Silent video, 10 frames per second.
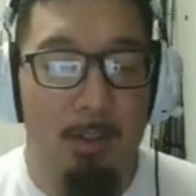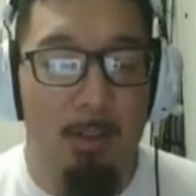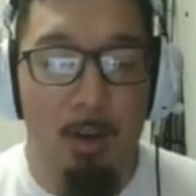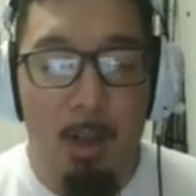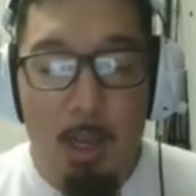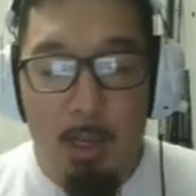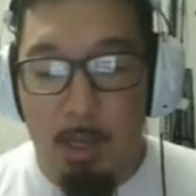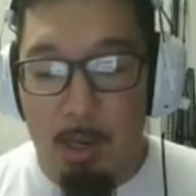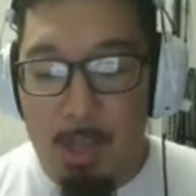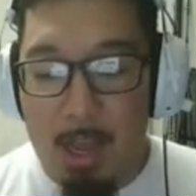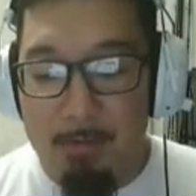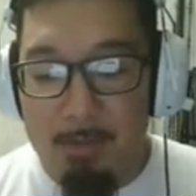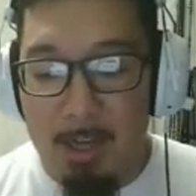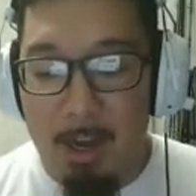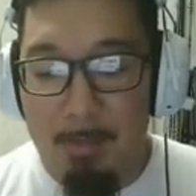So, you have
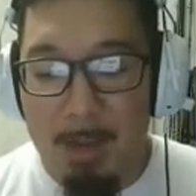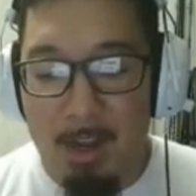Tom and